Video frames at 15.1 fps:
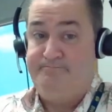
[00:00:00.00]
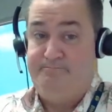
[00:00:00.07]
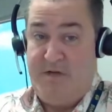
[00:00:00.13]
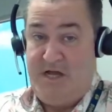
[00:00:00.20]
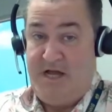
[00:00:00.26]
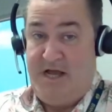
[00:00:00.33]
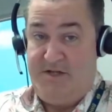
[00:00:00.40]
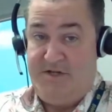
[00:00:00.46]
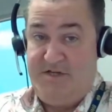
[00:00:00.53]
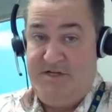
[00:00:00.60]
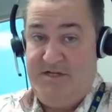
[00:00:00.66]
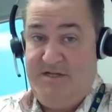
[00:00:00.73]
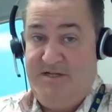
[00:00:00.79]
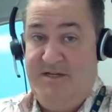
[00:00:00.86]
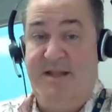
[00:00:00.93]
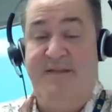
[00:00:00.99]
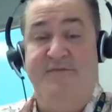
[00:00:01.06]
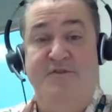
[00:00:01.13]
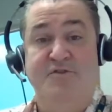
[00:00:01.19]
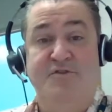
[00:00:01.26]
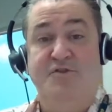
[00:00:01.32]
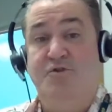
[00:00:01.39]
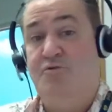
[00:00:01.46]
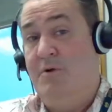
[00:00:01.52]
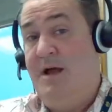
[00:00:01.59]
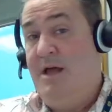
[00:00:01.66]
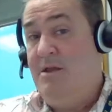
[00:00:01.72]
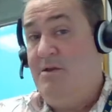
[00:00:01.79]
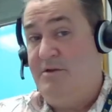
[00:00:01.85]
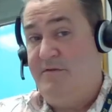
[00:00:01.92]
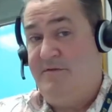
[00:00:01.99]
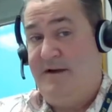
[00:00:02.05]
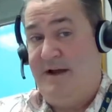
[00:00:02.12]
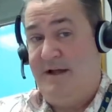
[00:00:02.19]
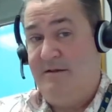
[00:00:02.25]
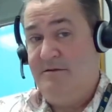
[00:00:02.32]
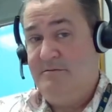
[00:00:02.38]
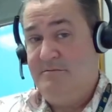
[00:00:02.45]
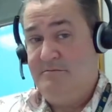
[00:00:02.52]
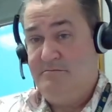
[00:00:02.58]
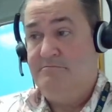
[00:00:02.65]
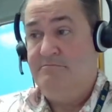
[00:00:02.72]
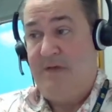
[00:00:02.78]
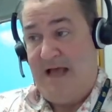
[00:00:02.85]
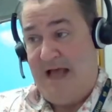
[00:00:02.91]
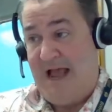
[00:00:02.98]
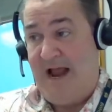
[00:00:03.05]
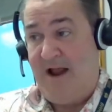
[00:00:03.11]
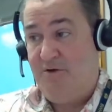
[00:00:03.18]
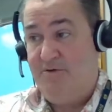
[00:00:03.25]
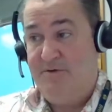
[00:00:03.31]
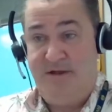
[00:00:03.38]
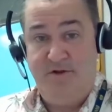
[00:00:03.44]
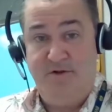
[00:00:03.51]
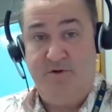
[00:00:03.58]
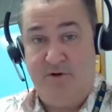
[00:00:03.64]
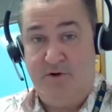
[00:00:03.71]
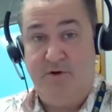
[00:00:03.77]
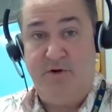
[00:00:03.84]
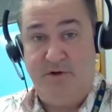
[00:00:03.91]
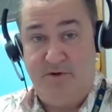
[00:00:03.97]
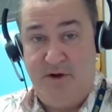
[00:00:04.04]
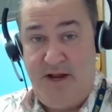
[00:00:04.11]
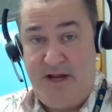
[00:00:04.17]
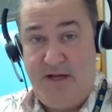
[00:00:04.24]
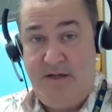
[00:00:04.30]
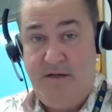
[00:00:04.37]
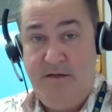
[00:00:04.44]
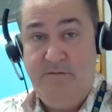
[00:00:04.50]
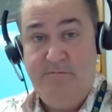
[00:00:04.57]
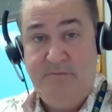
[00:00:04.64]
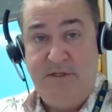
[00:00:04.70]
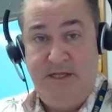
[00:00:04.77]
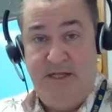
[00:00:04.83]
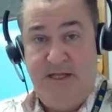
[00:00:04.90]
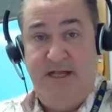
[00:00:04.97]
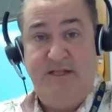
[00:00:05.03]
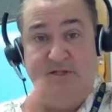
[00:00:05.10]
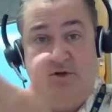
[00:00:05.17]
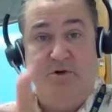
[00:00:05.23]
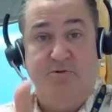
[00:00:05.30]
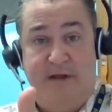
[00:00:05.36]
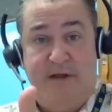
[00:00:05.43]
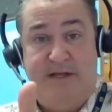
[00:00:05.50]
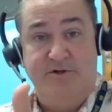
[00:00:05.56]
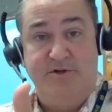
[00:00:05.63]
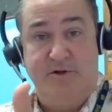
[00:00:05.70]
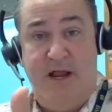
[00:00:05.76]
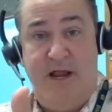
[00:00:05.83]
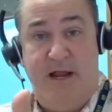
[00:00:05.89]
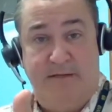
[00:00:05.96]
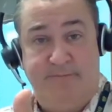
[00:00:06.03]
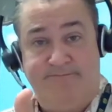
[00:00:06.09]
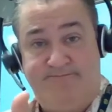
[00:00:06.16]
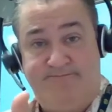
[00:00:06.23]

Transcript: But if you do well on the final, higher than your current grade, it's going to raise your grade.